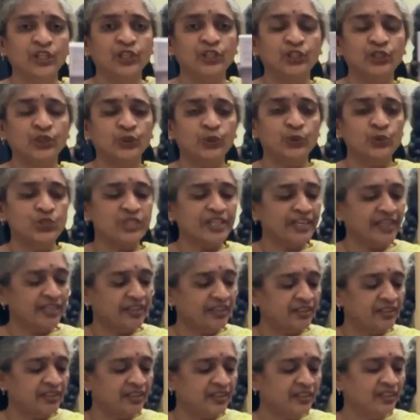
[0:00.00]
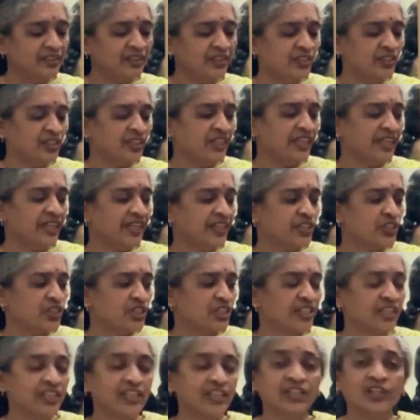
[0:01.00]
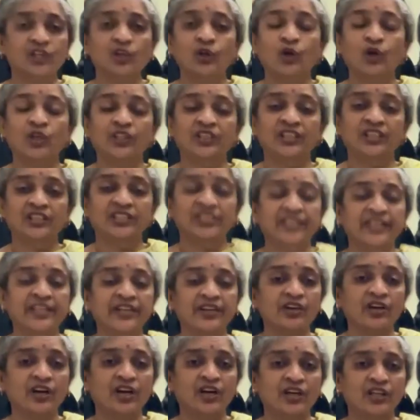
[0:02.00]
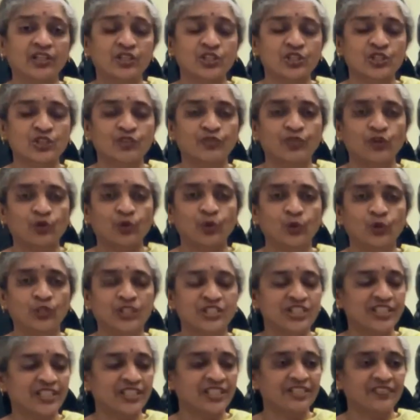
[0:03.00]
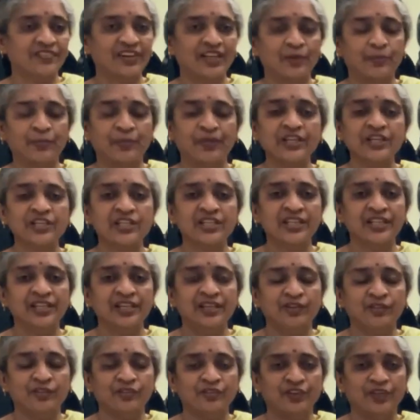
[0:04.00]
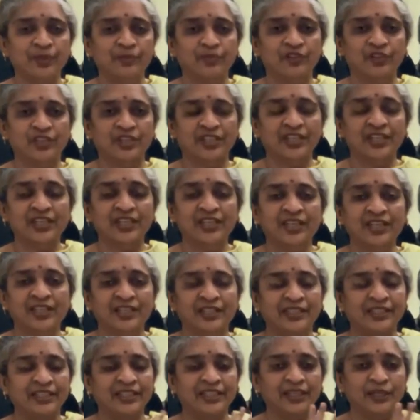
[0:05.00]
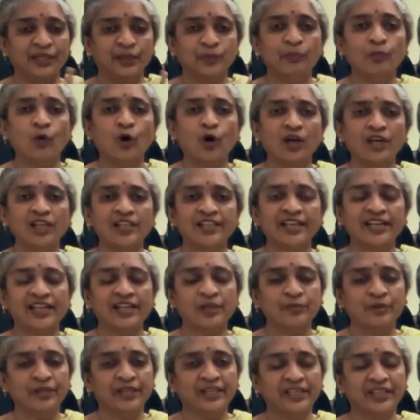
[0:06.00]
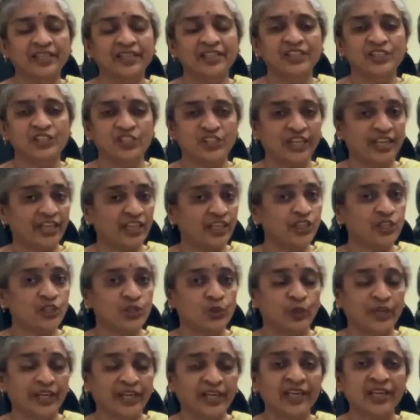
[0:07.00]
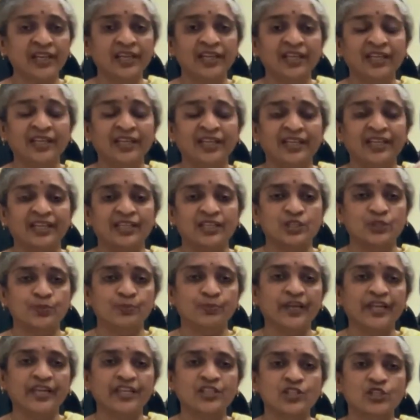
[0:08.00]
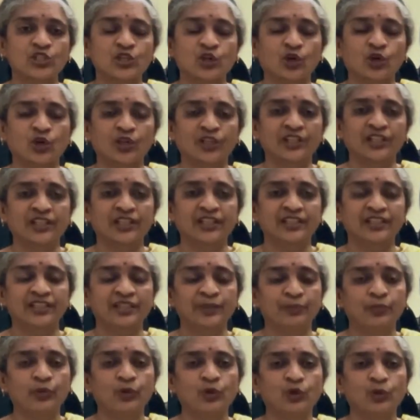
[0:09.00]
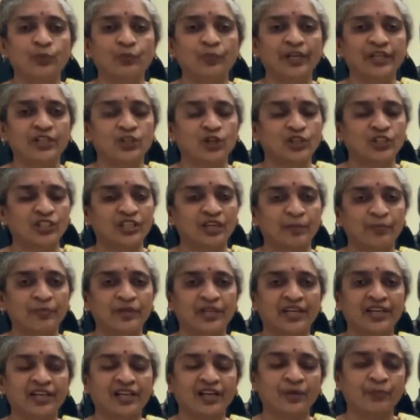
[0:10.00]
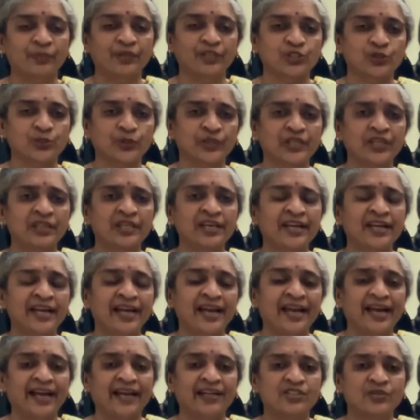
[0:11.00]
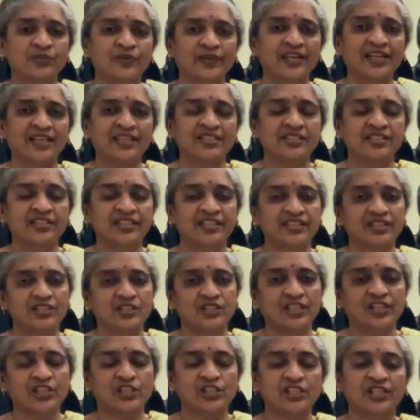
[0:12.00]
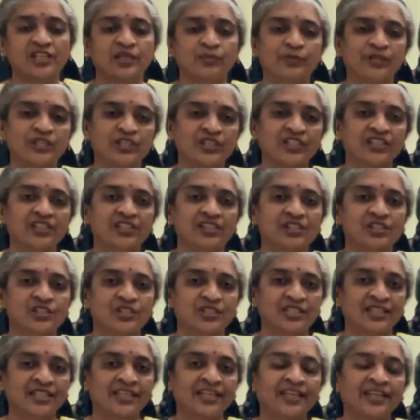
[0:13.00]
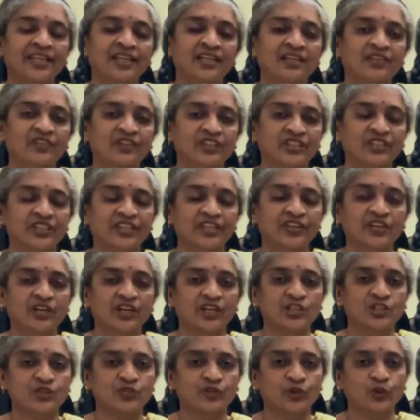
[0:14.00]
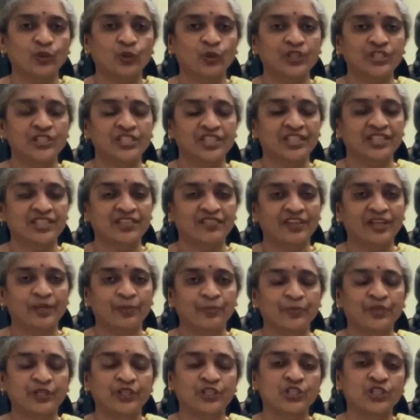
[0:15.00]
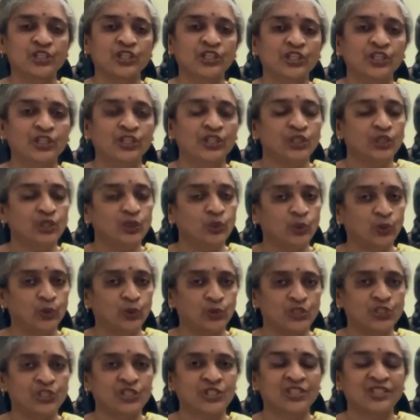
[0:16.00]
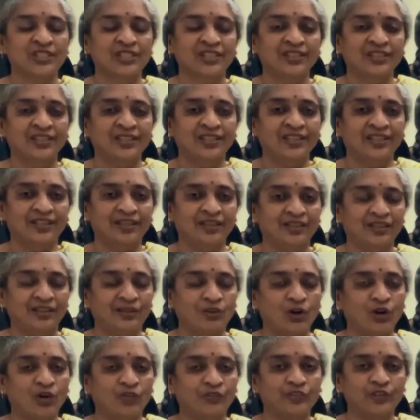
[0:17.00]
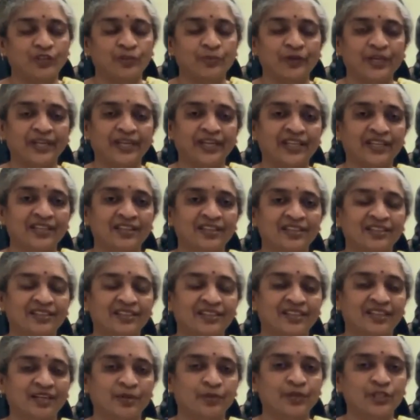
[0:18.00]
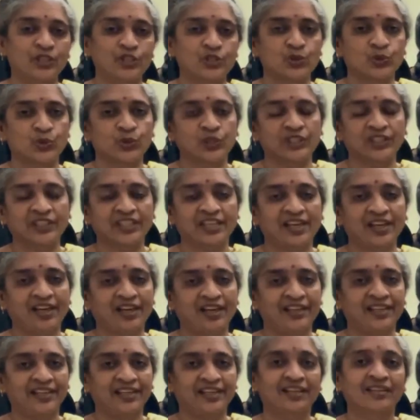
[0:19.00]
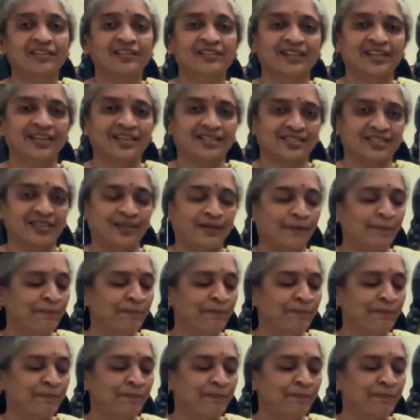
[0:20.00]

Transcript: using the TAHD, or the Theatre Arts for Holistic Development framework. The model that I'll be sharing today is based on the book by Dr. Ambika Kameshwar, as well as the discussion and materials in our Theatre Arts for Holistic Development course offered by Ramana Sunritya Alia Rasa.